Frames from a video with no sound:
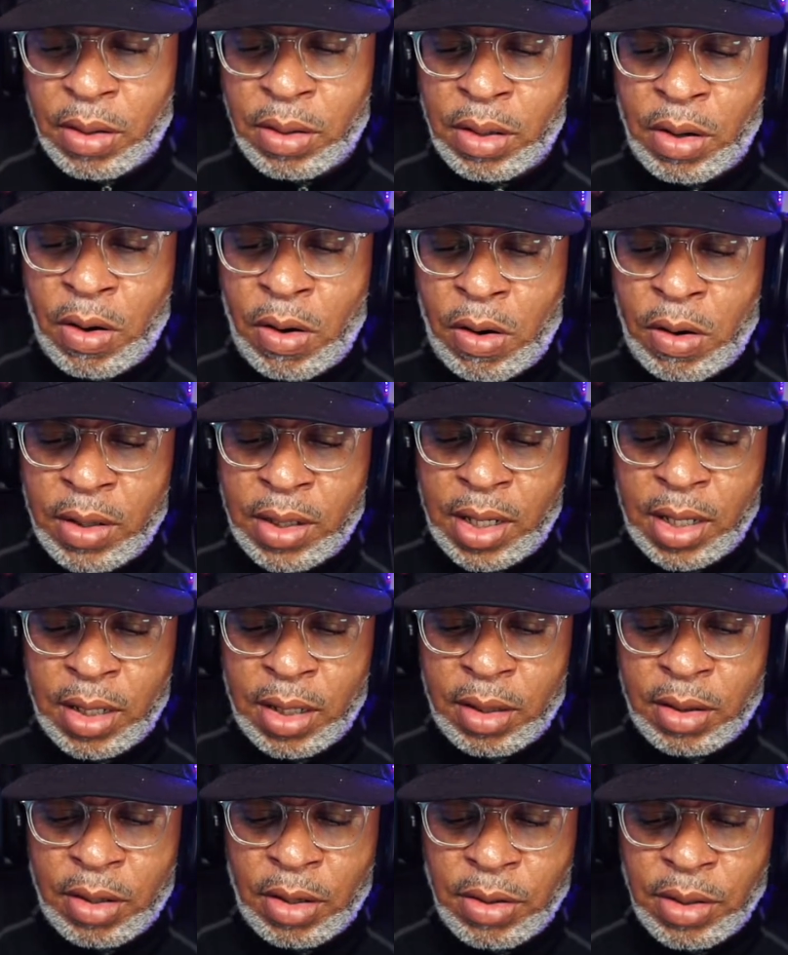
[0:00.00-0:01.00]
they're all
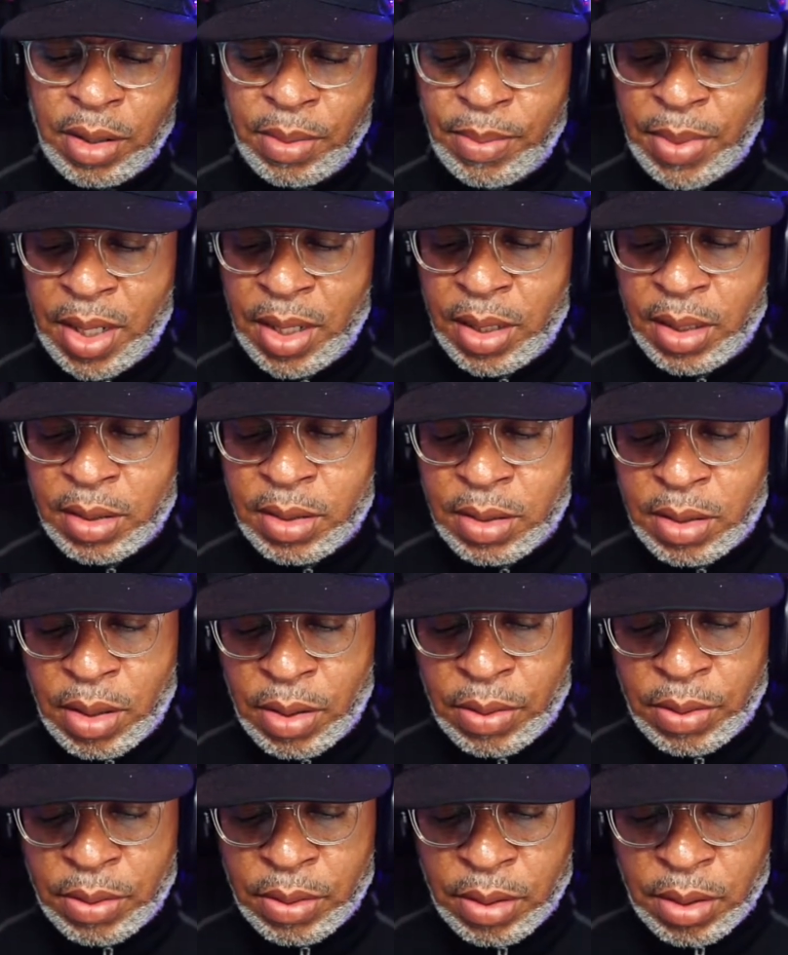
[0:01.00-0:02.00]
getting 30 minutes,
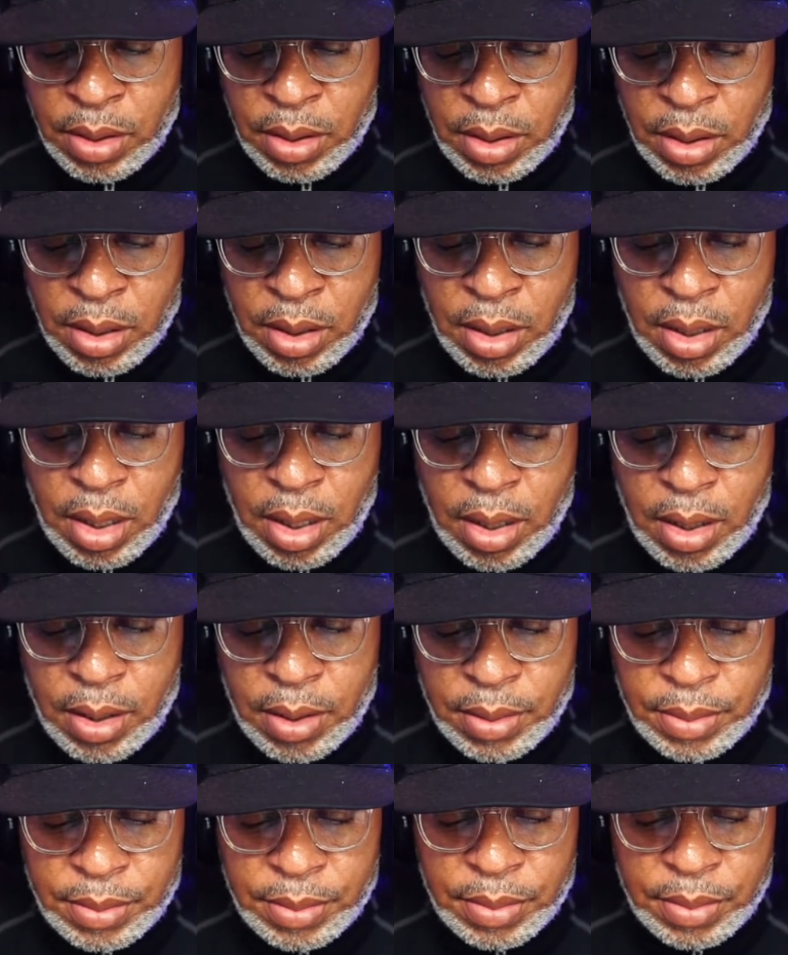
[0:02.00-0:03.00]
so
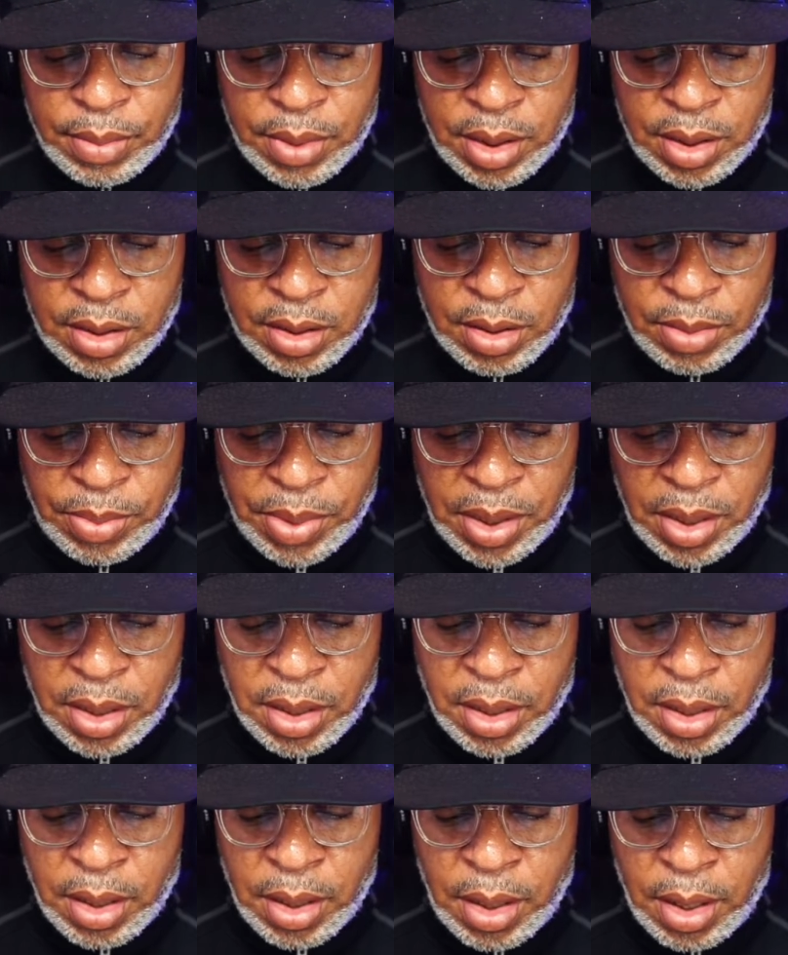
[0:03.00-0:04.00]
it should be
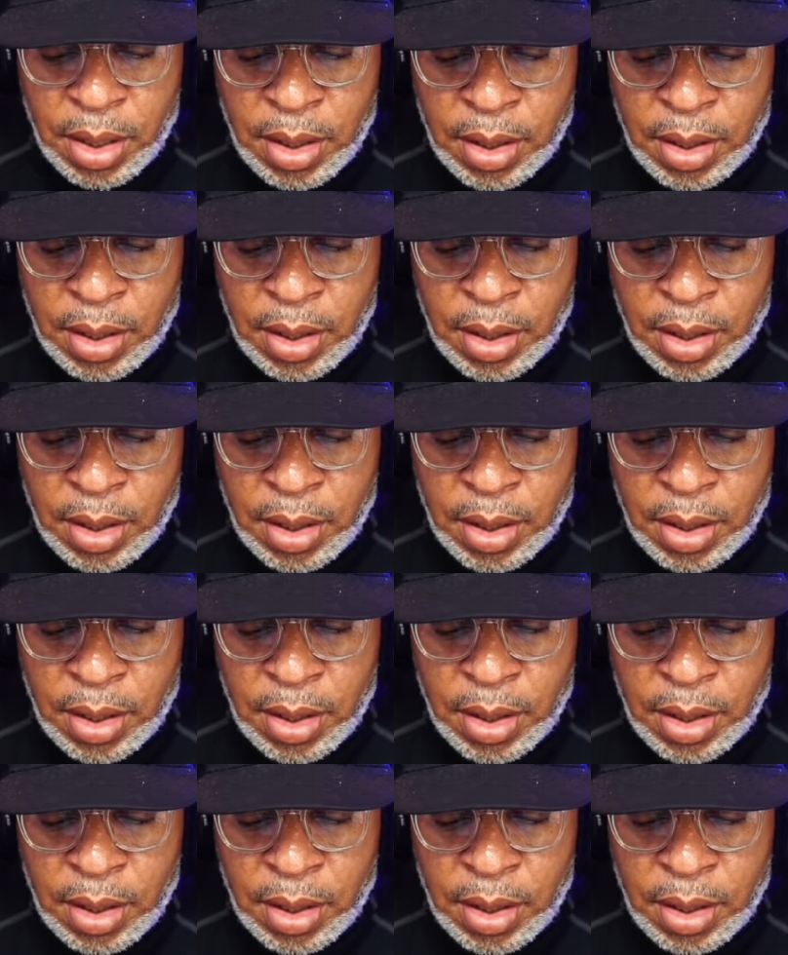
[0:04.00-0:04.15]
good.